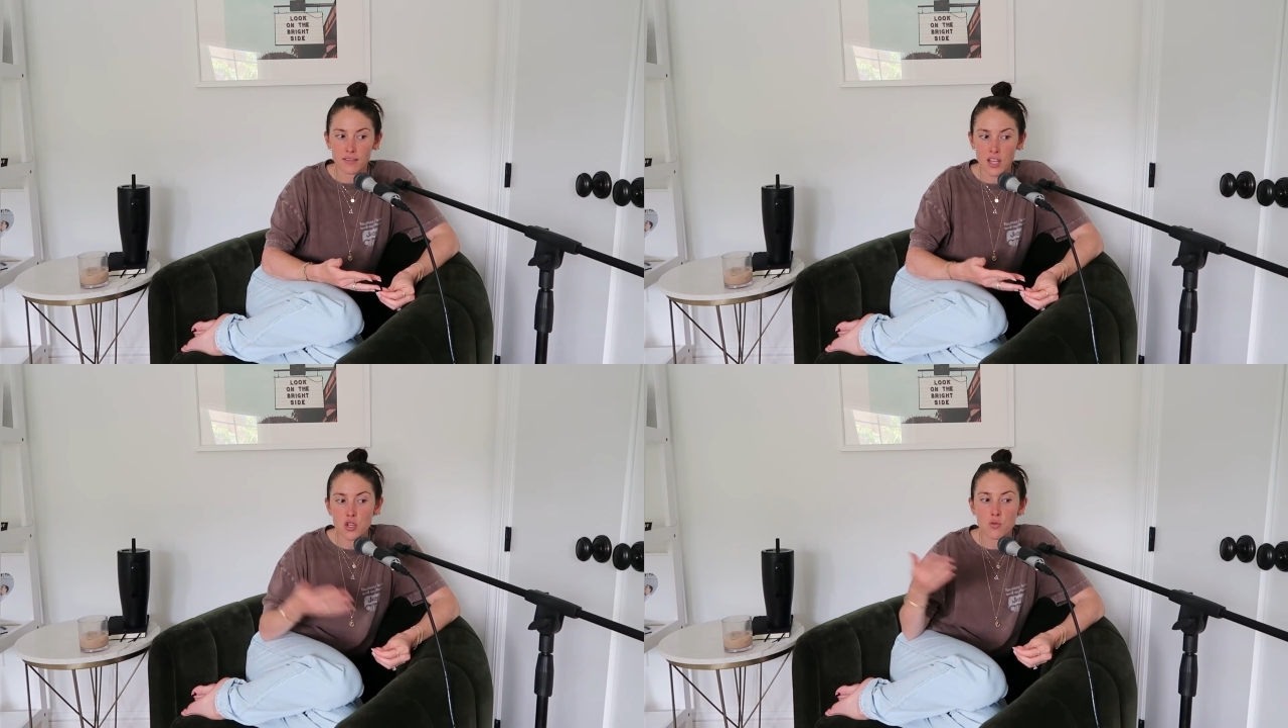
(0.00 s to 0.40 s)

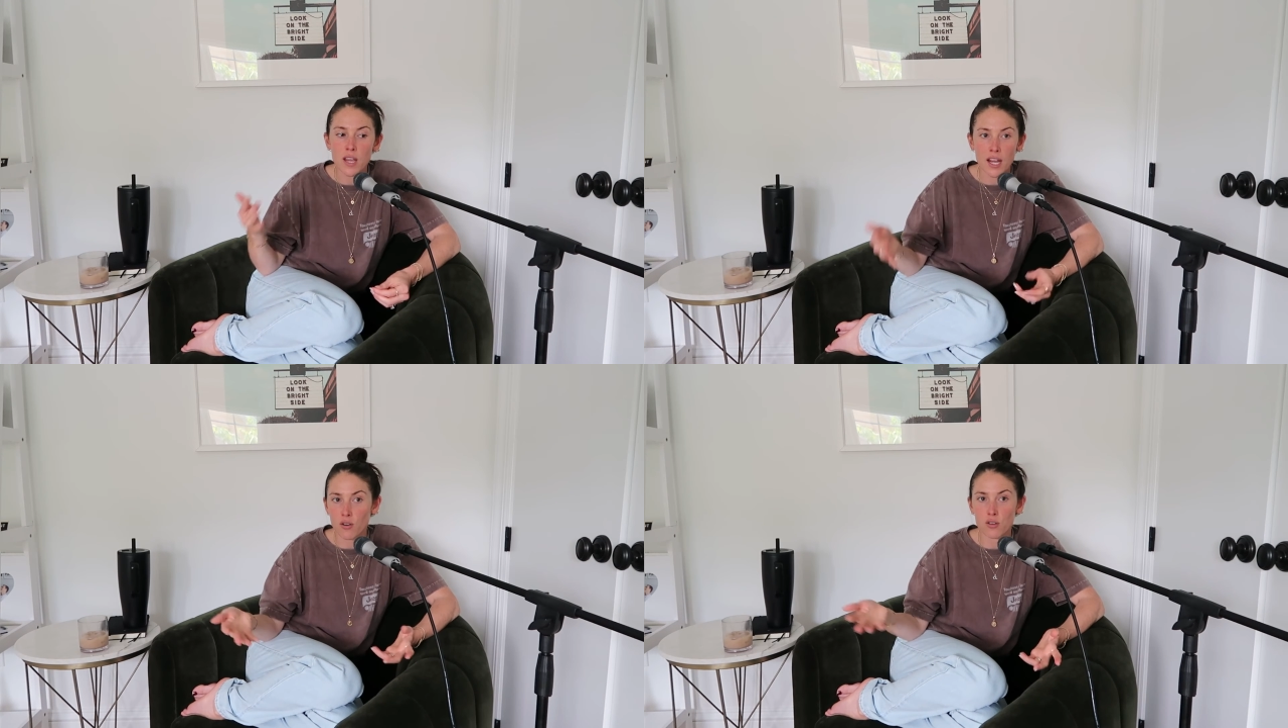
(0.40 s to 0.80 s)
that you
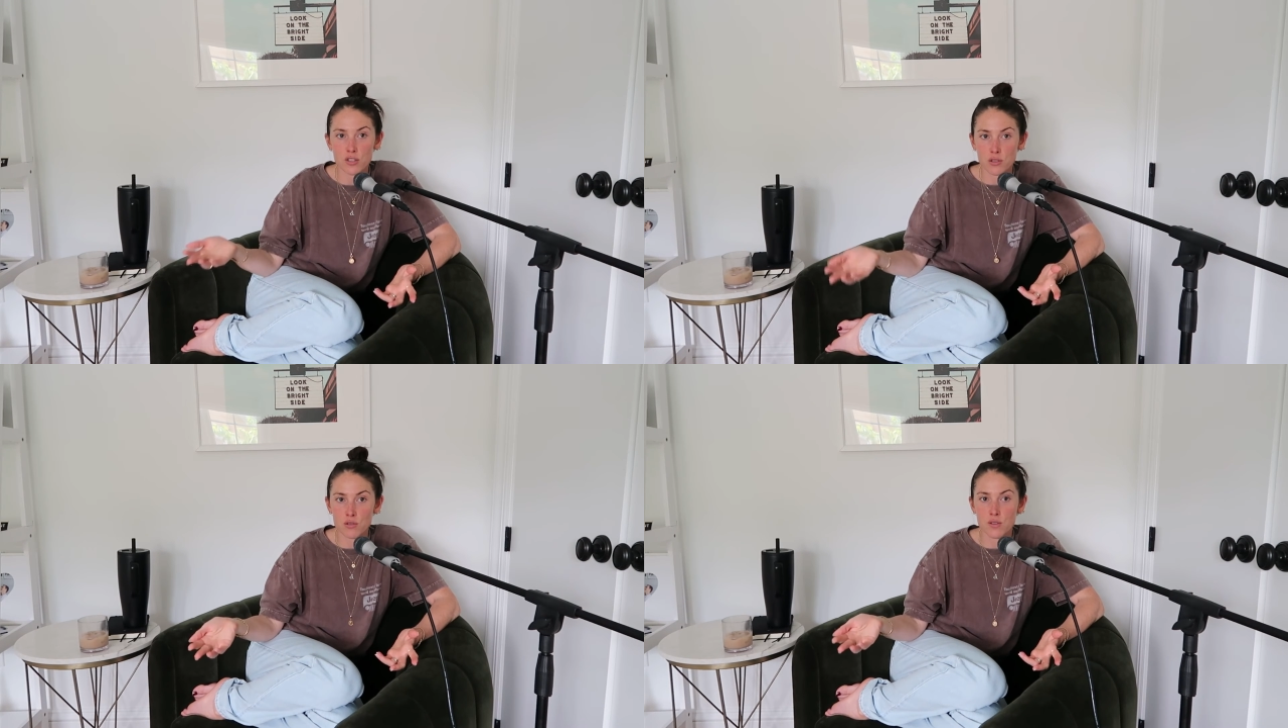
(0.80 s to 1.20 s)
can't
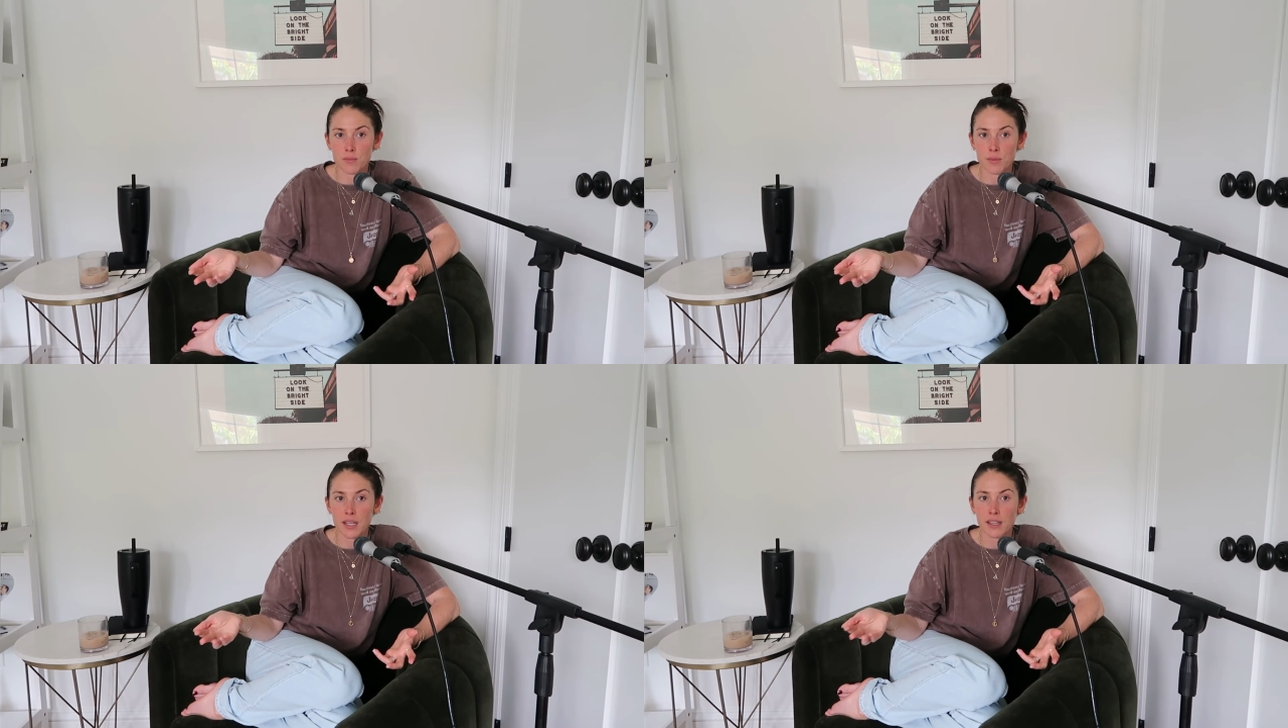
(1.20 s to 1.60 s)
also do
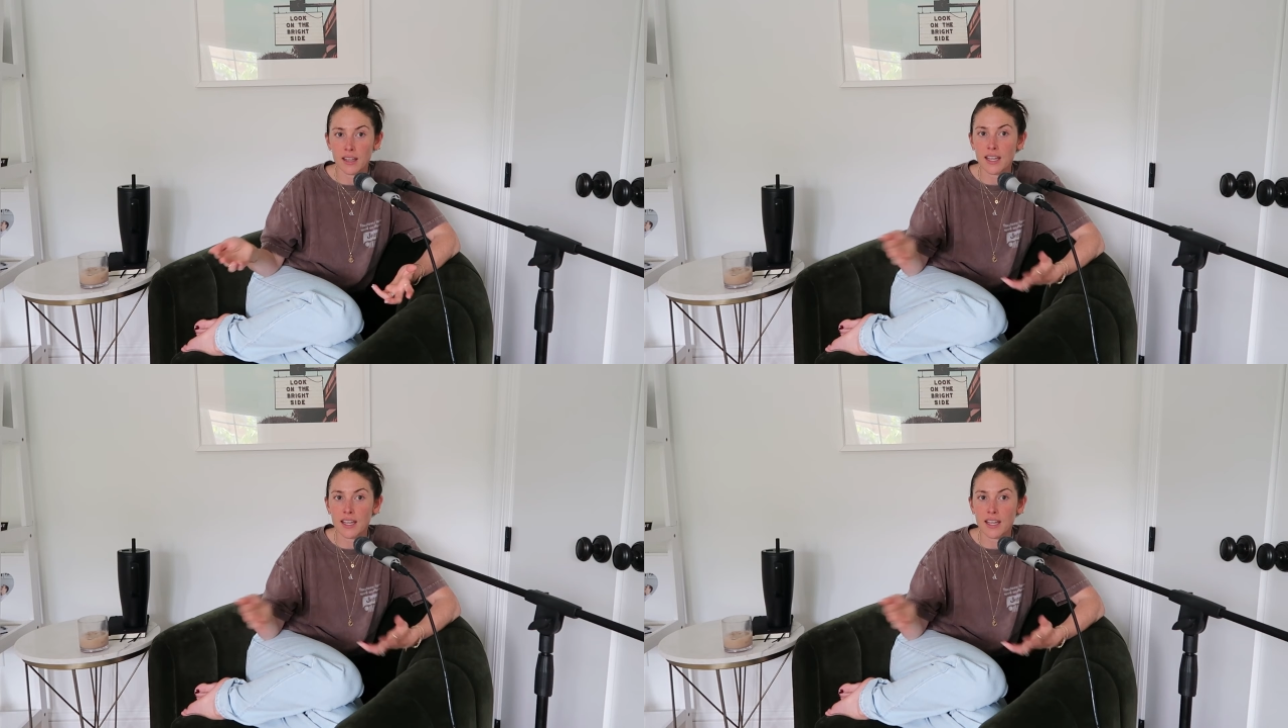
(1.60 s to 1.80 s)
something.